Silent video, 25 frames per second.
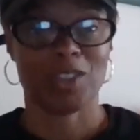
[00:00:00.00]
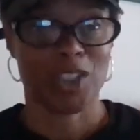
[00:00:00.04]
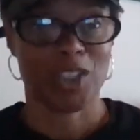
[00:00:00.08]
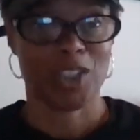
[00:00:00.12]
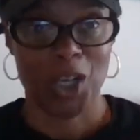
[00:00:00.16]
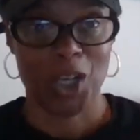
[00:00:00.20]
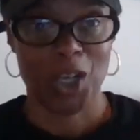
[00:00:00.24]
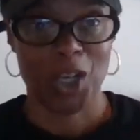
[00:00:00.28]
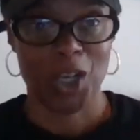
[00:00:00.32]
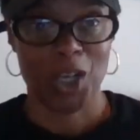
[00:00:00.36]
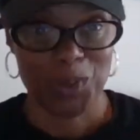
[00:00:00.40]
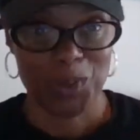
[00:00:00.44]

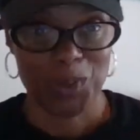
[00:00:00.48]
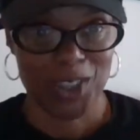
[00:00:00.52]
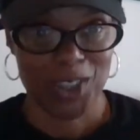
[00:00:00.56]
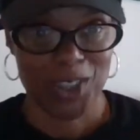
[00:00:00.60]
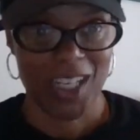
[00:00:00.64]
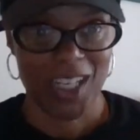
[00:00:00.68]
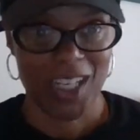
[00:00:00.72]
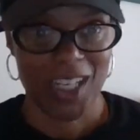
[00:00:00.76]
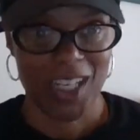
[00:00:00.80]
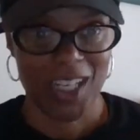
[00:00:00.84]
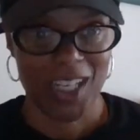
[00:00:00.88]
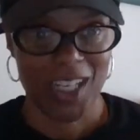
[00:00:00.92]
Coach
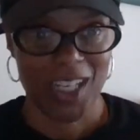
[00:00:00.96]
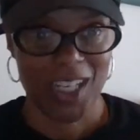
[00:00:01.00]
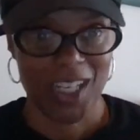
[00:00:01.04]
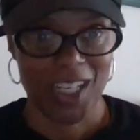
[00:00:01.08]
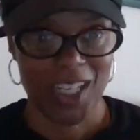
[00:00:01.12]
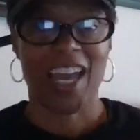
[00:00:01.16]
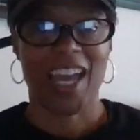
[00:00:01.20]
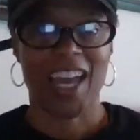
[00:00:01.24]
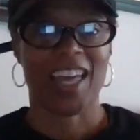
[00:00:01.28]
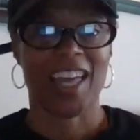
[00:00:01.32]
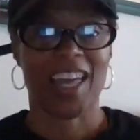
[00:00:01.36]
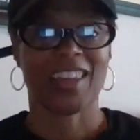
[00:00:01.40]

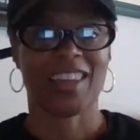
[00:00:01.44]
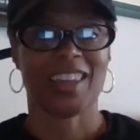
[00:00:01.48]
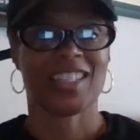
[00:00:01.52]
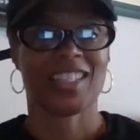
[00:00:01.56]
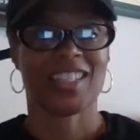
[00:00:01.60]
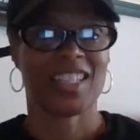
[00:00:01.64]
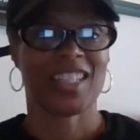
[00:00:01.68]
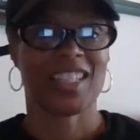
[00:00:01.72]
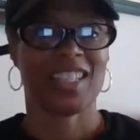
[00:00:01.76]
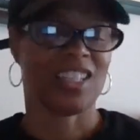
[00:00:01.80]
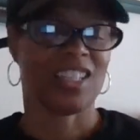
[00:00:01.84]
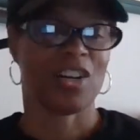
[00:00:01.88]
and the
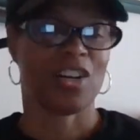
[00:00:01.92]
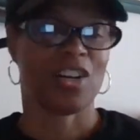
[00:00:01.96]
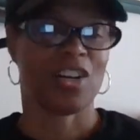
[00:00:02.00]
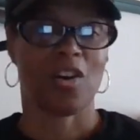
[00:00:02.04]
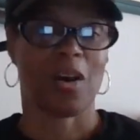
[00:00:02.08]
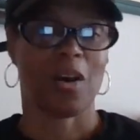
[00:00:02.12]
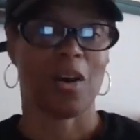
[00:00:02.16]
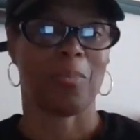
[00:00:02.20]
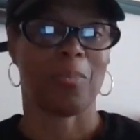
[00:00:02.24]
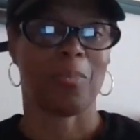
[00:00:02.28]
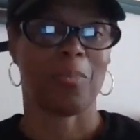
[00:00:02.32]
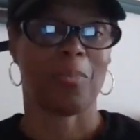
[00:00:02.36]
CEO
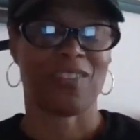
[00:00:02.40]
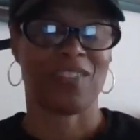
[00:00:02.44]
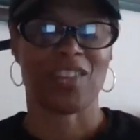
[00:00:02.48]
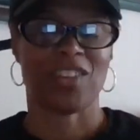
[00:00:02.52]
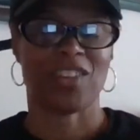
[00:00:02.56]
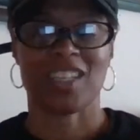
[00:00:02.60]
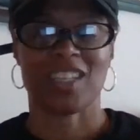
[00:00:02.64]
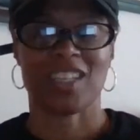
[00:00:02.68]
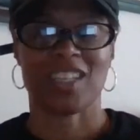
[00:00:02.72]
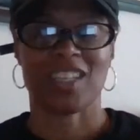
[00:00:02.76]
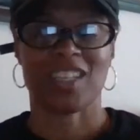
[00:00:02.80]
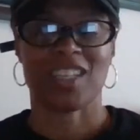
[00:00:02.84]
of Black
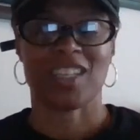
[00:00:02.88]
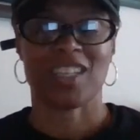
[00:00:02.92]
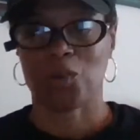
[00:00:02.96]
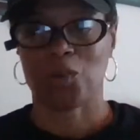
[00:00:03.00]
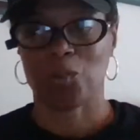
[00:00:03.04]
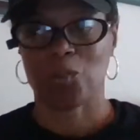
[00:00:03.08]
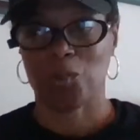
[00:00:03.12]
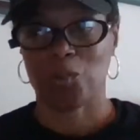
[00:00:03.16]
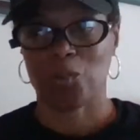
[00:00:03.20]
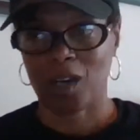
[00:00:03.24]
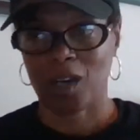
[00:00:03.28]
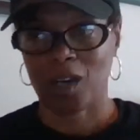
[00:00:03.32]
Vegan Health
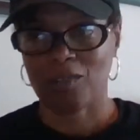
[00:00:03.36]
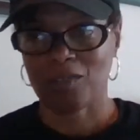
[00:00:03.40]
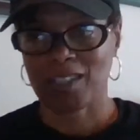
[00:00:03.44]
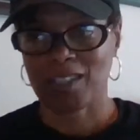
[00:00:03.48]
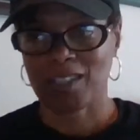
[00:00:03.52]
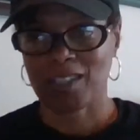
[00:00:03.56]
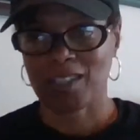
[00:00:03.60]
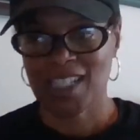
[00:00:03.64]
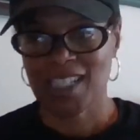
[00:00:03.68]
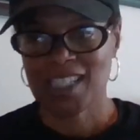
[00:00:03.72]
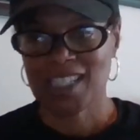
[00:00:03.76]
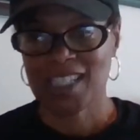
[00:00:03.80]
and
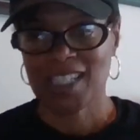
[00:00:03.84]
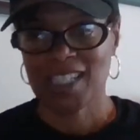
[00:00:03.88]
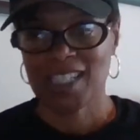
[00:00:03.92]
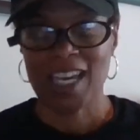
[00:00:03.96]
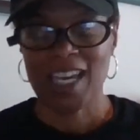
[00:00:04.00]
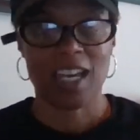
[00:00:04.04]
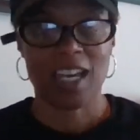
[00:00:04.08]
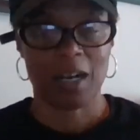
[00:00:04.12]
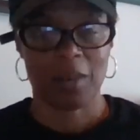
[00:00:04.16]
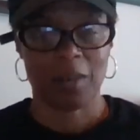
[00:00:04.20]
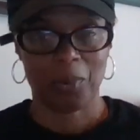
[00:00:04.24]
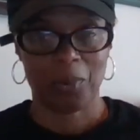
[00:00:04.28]
Wellness
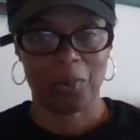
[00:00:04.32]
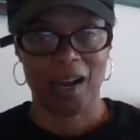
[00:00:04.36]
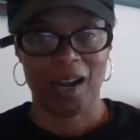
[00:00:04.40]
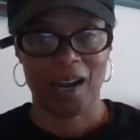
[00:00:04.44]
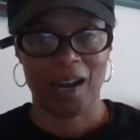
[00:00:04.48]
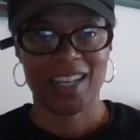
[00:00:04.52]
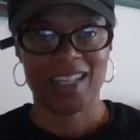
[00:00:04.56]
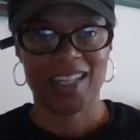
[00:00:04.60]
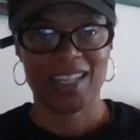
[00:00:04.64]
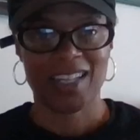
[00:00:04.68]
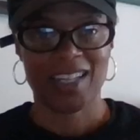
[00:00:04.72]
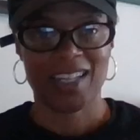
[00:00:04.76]

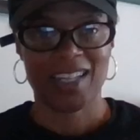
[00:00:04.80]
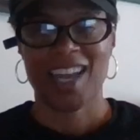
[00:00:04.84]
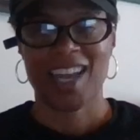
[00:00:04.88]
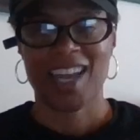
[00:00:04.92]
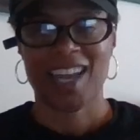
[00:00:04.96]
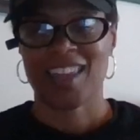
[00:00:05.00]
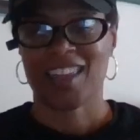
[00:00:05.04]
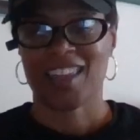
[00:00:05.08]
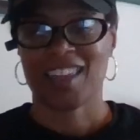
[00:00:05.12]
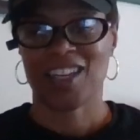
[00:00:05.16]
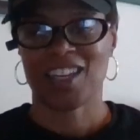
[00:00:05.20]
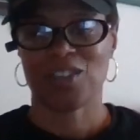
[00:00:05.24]
Enterprise.
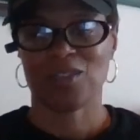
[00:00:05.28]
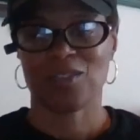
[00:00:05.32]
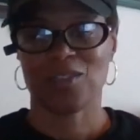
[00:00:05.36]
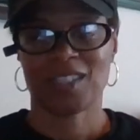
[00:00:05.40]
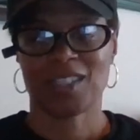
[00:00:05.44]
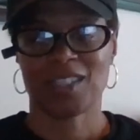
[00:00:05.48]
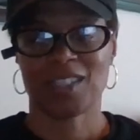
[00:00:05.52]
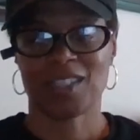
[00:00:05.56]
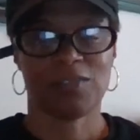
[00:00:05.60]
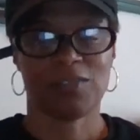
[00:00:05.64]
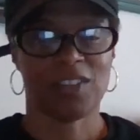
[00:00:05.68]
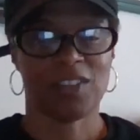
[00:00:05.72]
Thank you,
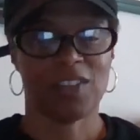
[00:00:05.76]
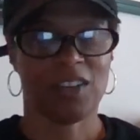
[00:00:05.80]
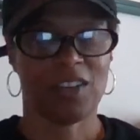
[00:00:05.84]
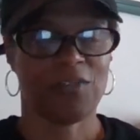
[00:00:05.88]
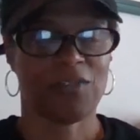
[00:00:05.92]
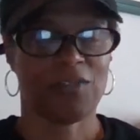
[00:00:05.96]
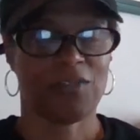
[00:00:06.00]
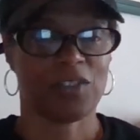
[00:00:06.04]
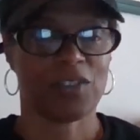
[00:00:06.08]
Silva.